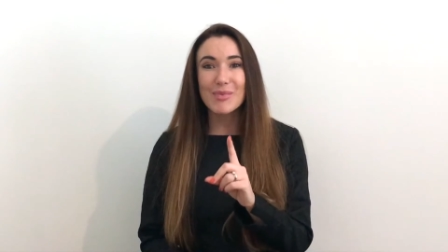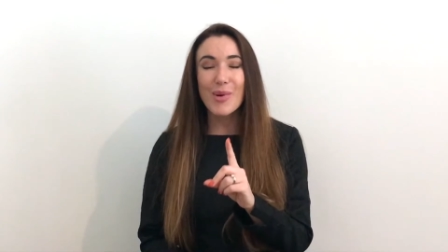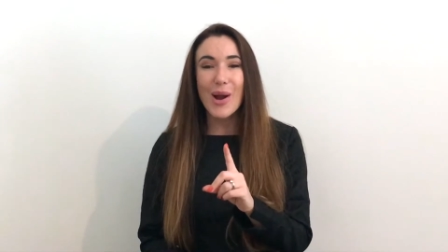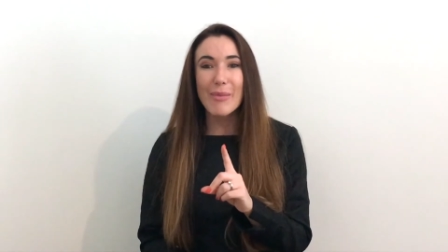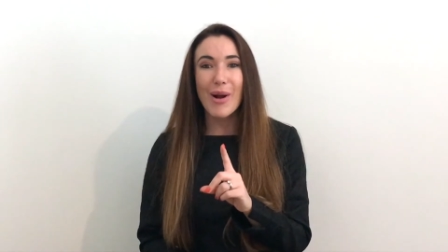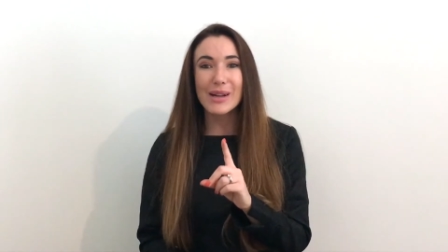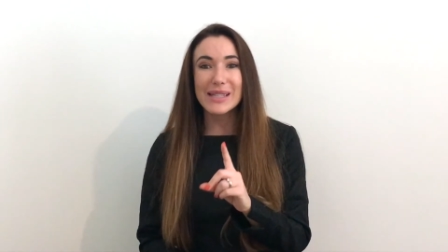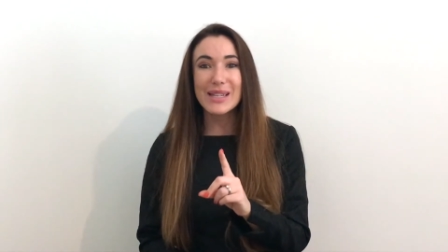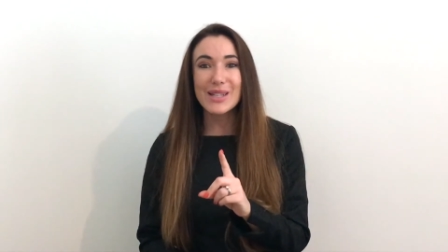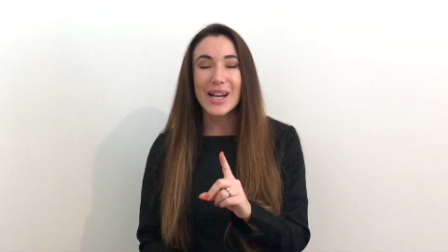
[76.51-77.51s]

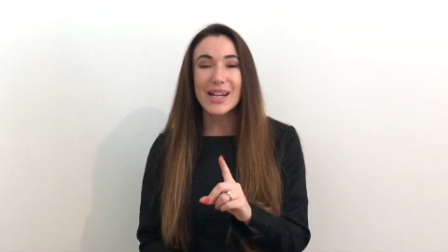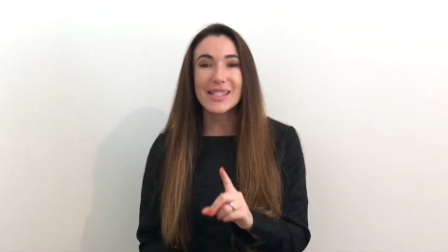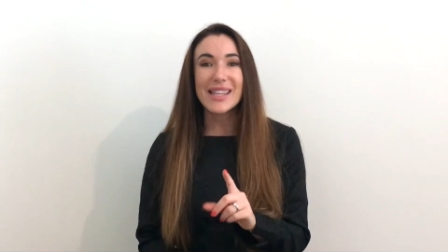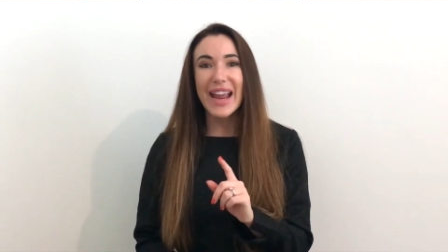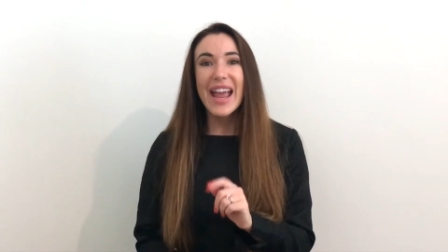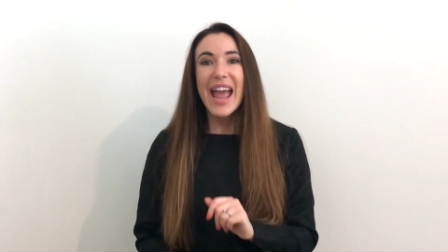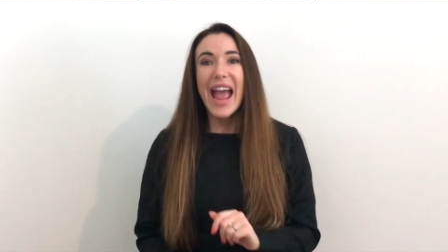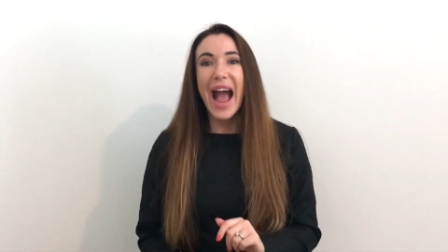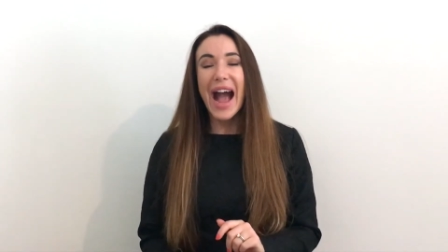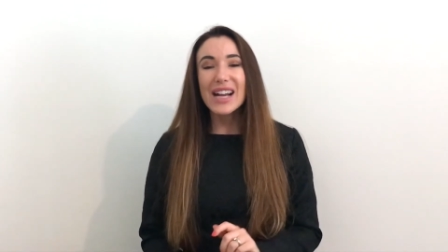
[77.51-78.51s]
Primark t-shirts
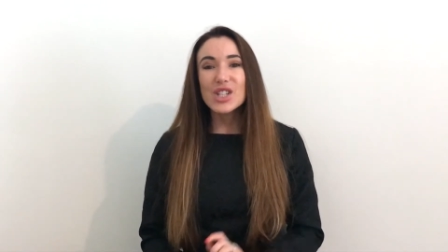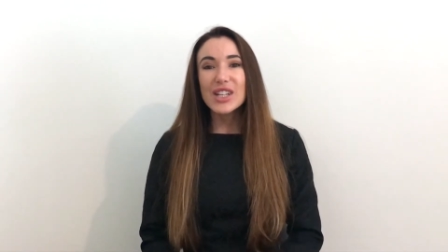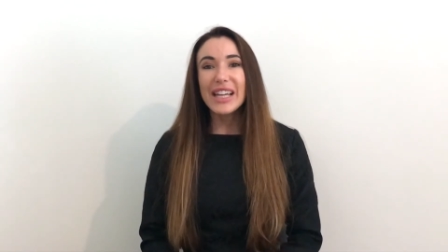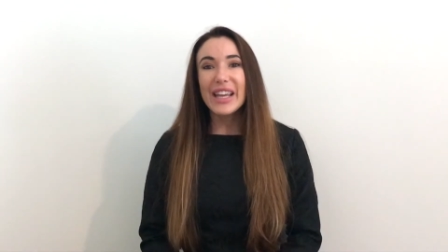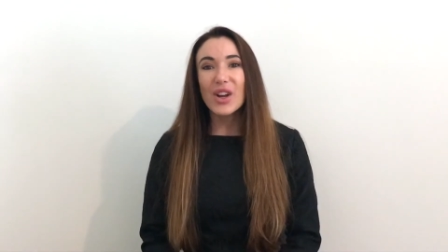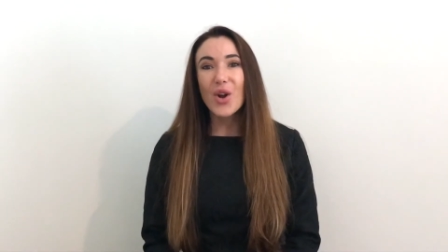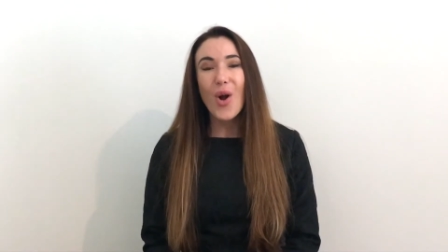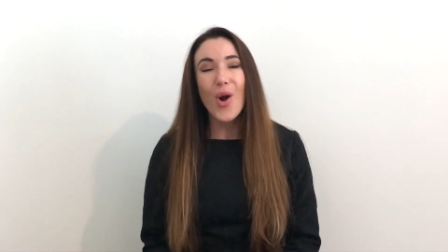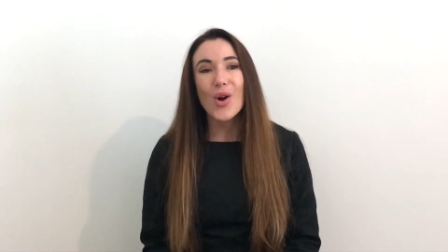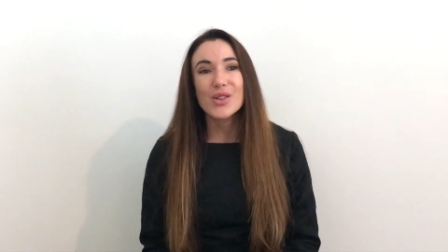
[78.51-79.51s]
actually
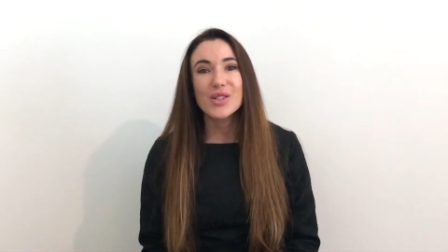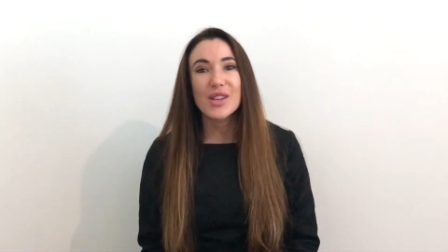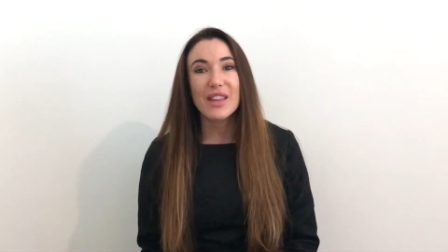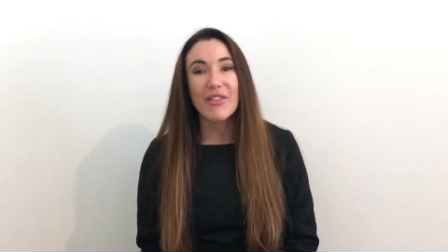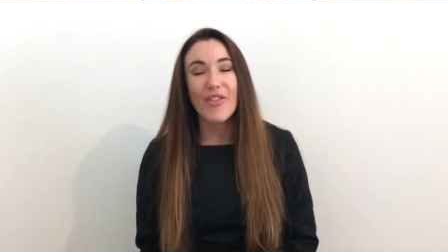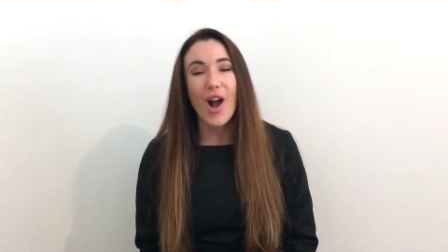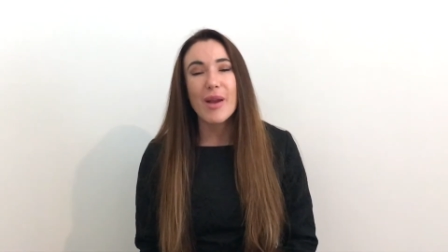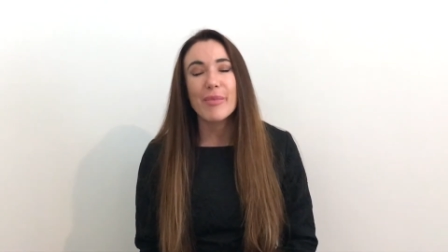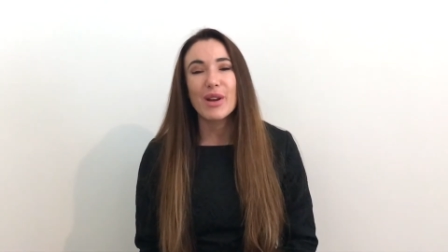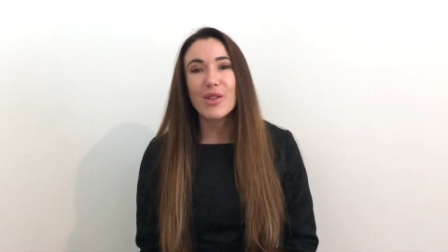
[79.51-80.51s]
cost the
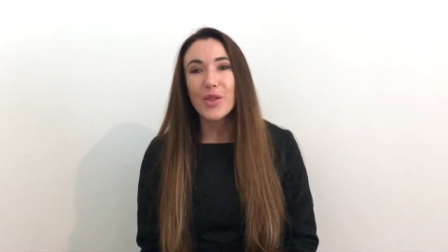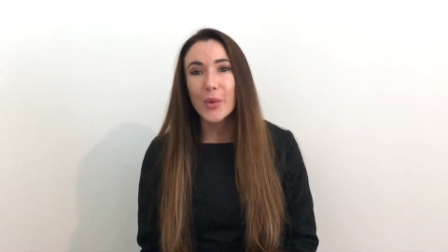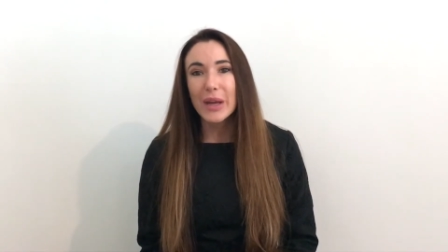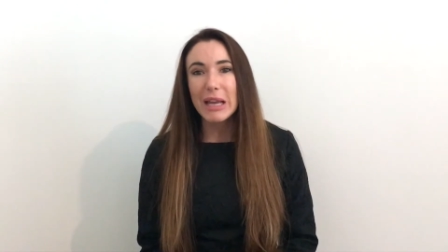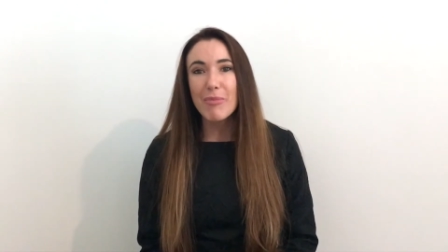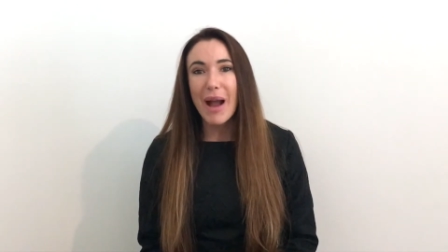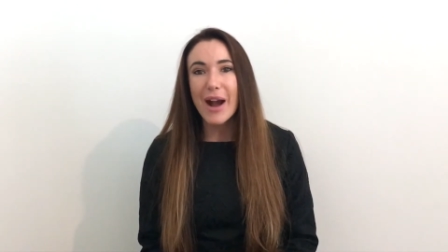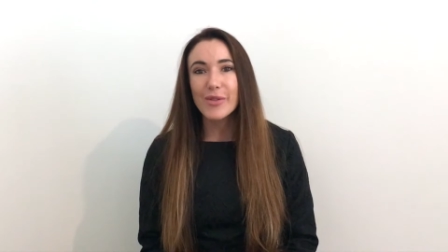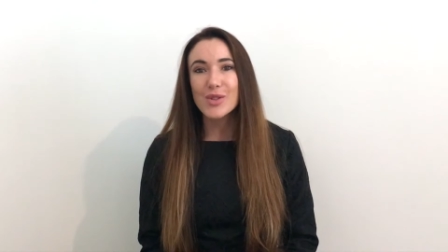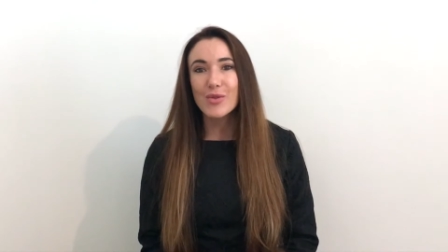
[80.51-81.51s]
environment
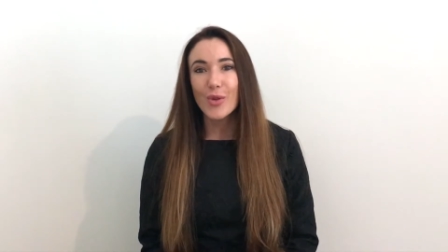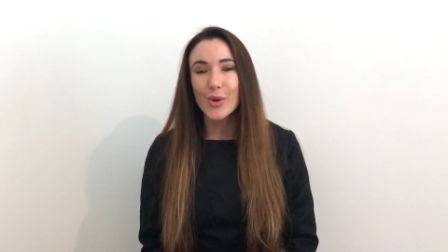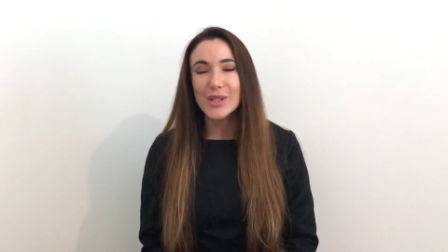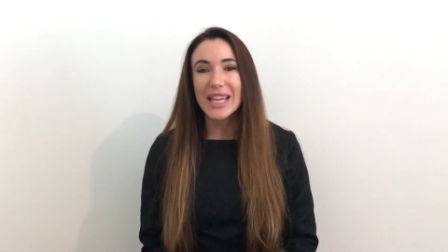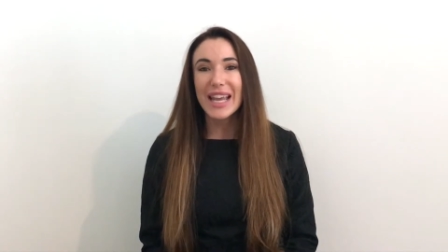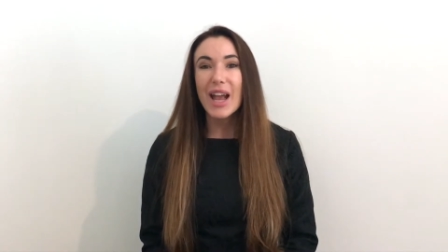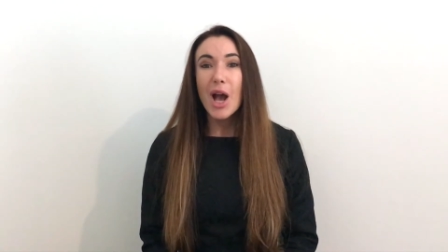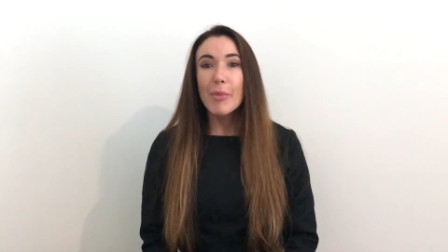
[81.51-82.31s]
£3.40